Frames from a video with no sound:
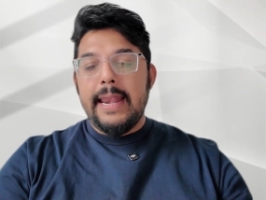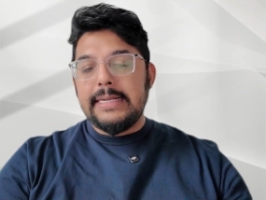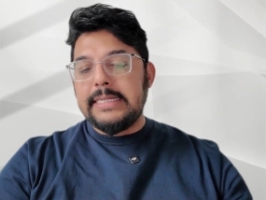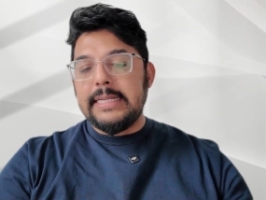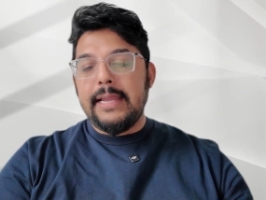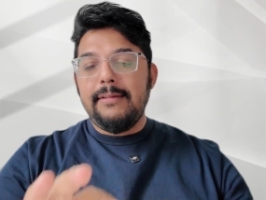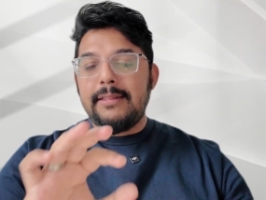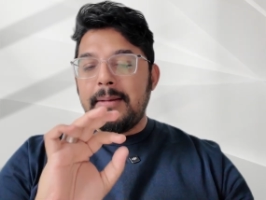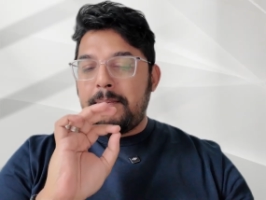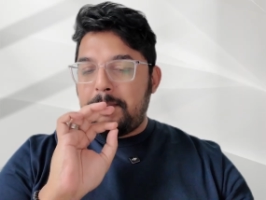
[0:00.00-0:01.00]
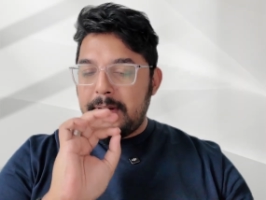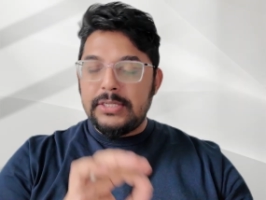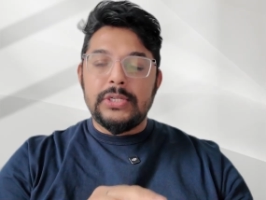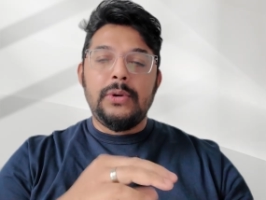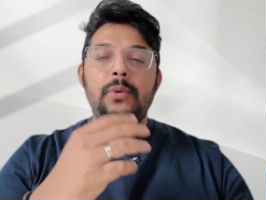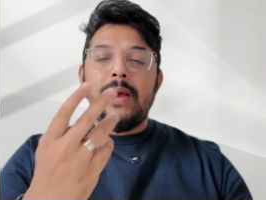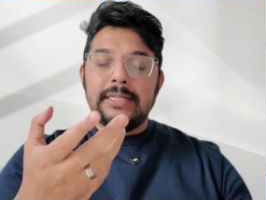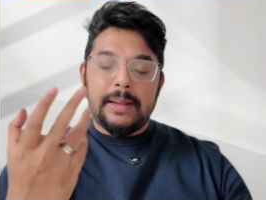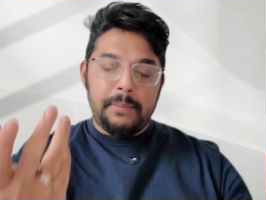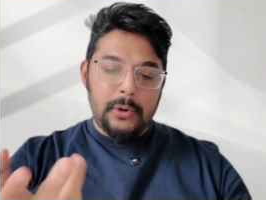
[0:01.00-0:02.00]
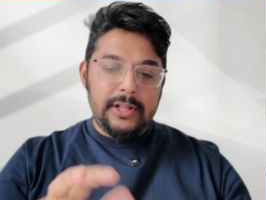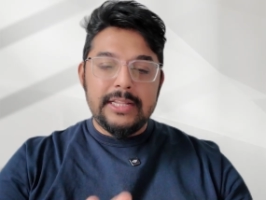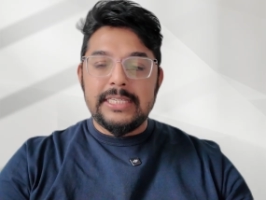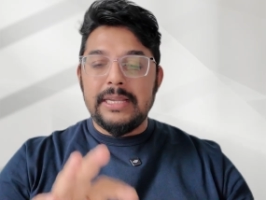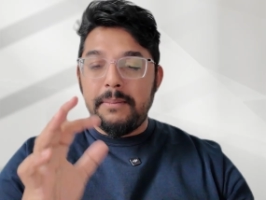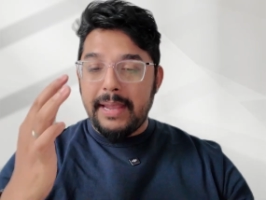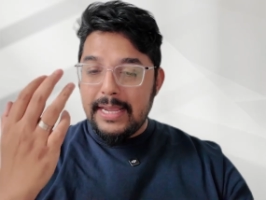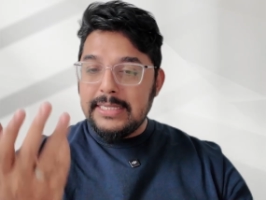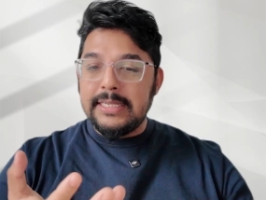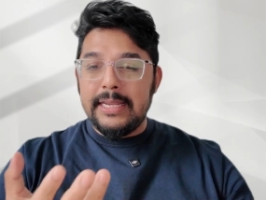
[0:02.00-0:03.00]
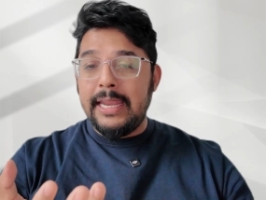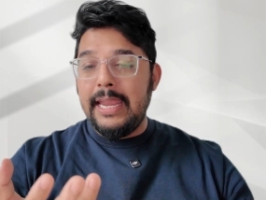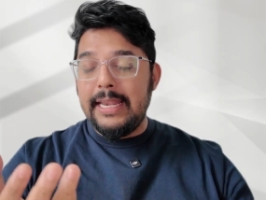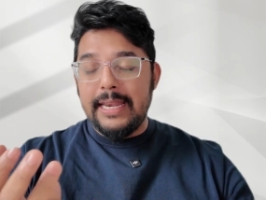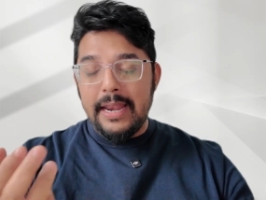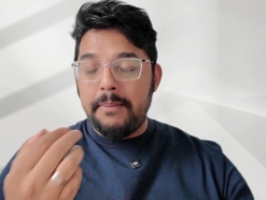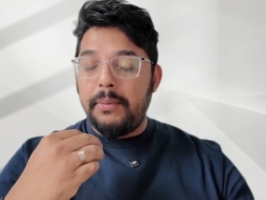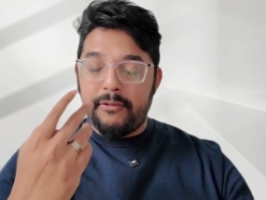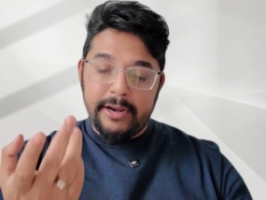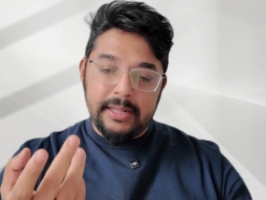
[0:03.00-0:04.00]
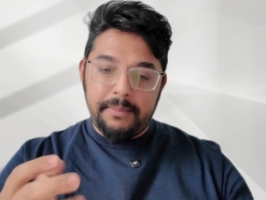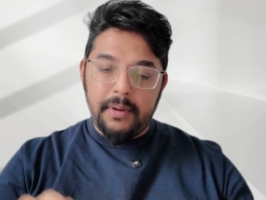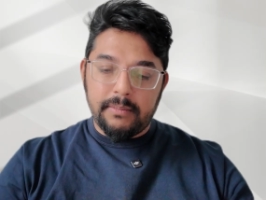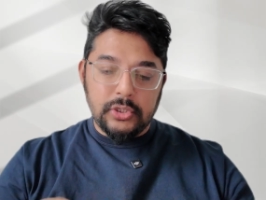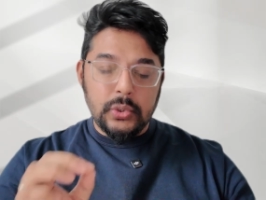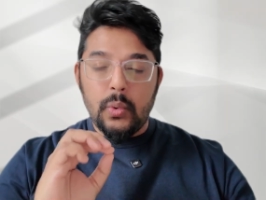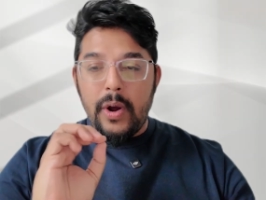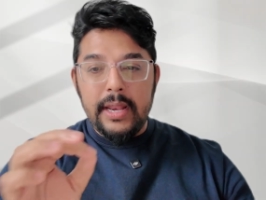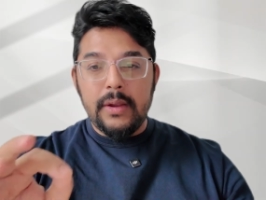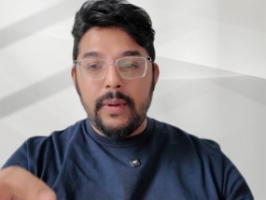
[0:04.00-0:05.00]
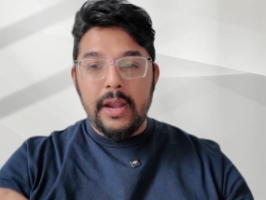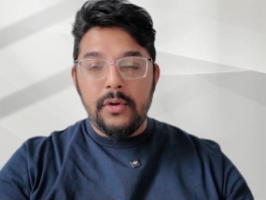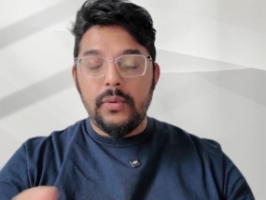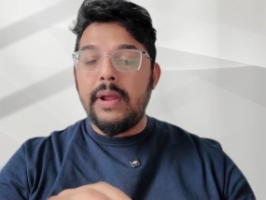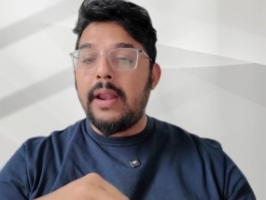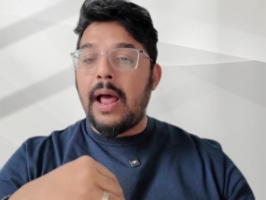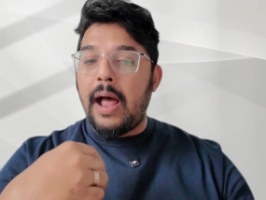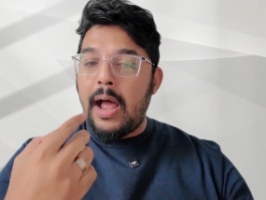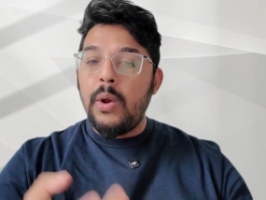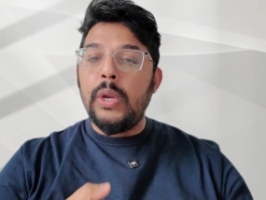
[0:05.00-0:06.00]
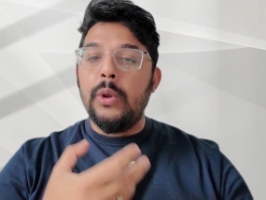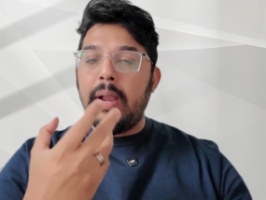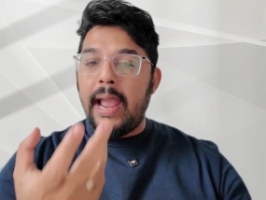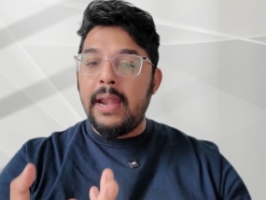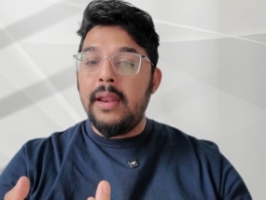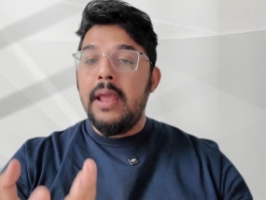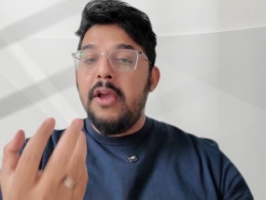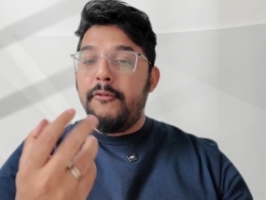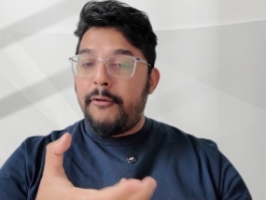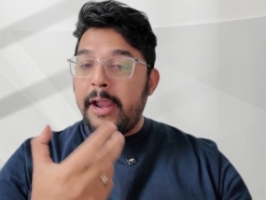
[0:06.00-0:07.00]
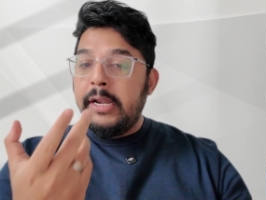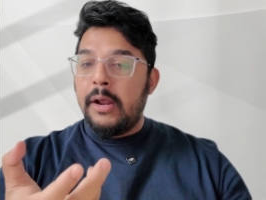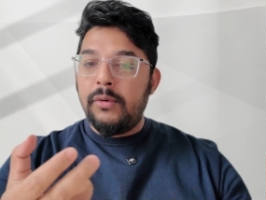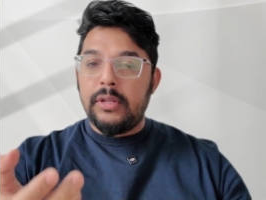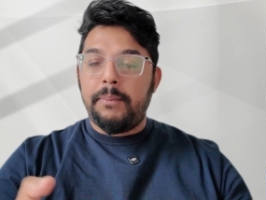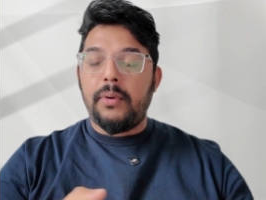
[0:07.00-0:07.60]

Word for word: let's say the person who has uploaded this image he didn't provide the prompt. So what you can do and how you can find out the